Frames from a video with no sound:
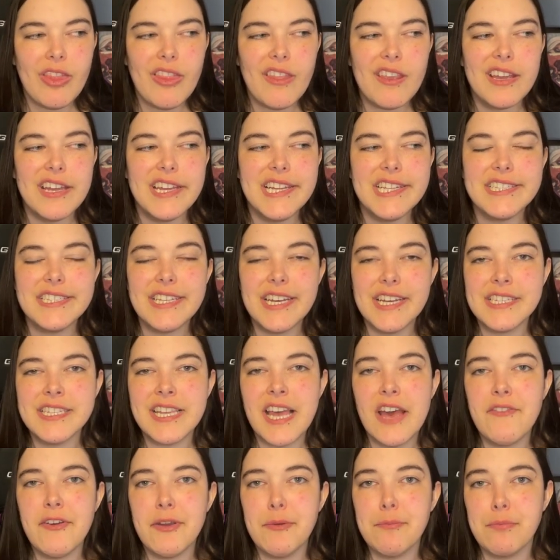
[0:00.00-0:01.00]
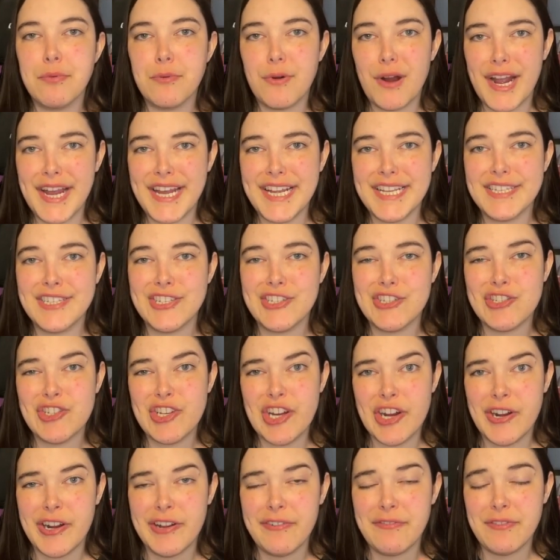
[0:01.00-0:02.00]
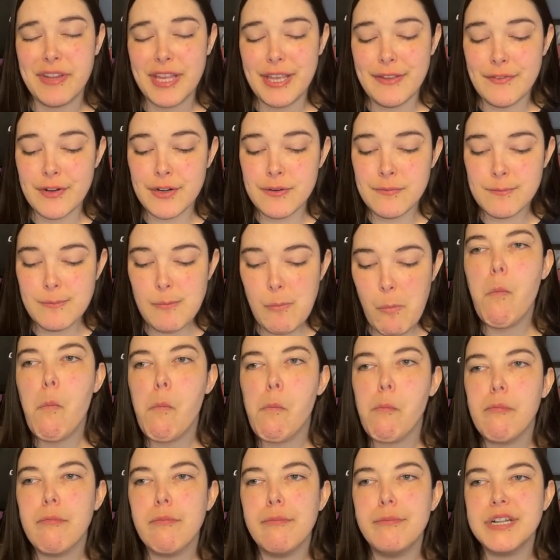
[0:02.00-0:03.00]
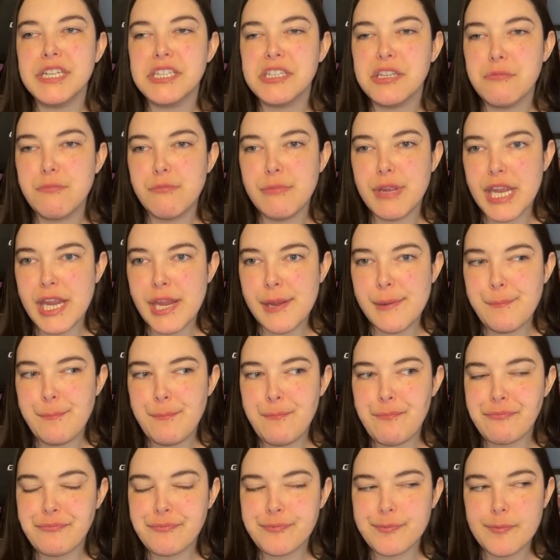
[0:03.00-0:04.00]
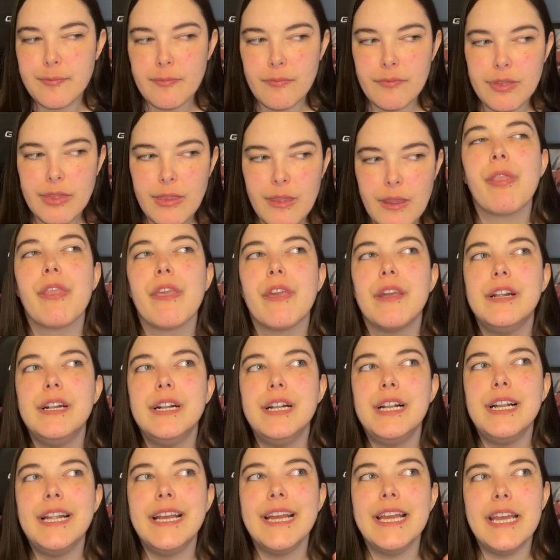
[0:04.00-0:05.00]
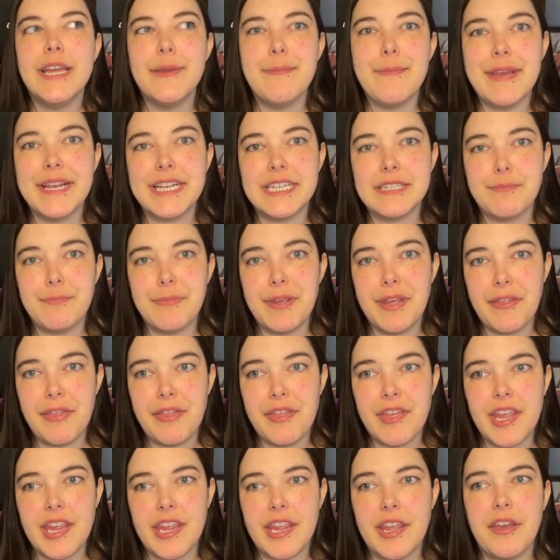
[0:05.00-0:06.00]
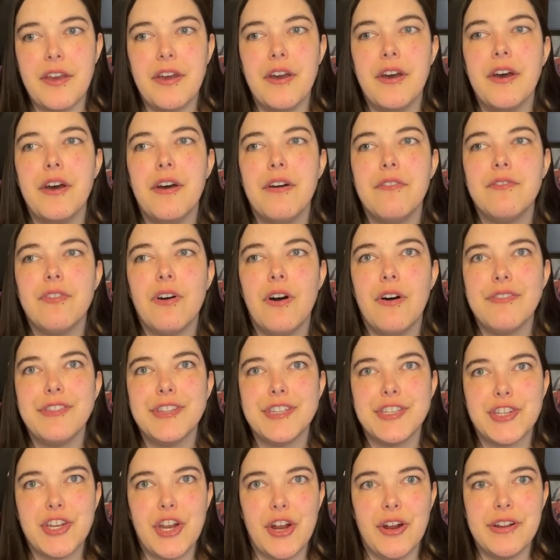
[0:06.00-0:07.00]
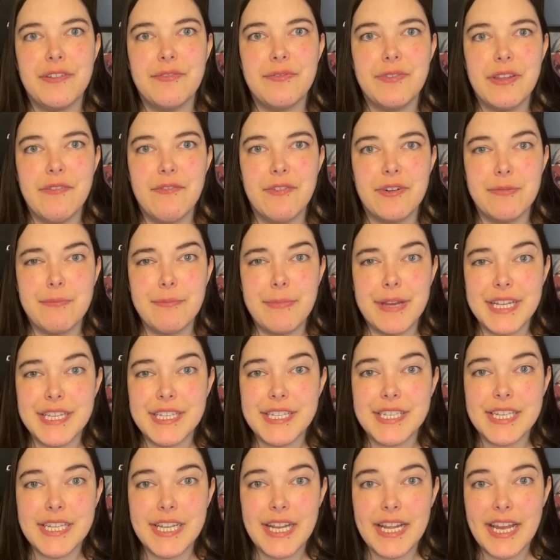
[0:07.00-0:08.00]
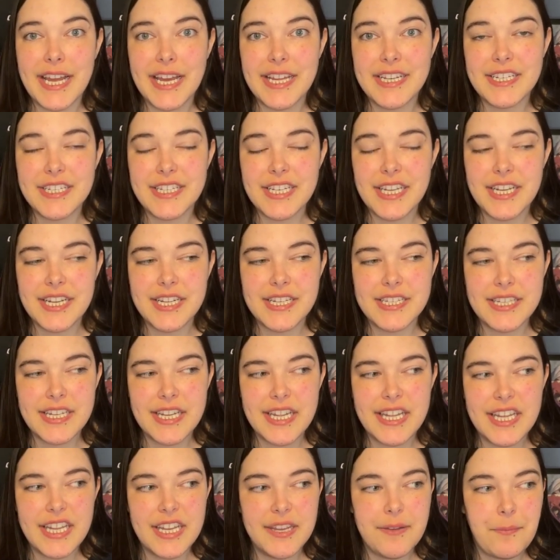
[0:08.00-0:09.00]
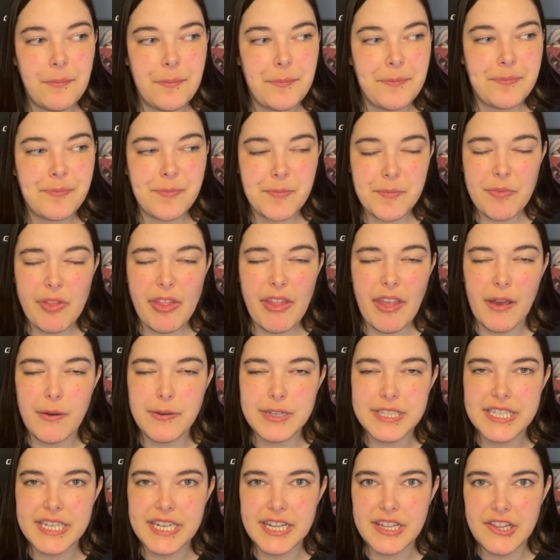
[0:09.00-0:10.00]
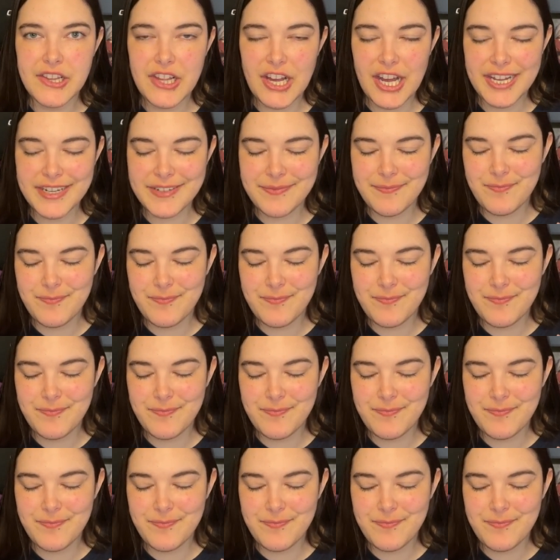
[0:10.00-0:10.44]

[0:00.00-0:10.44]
it does have a bright cherry flavor, but to me, it makes me think of all the cherry flavored medicine I had to take as a kid. I was sick a lot.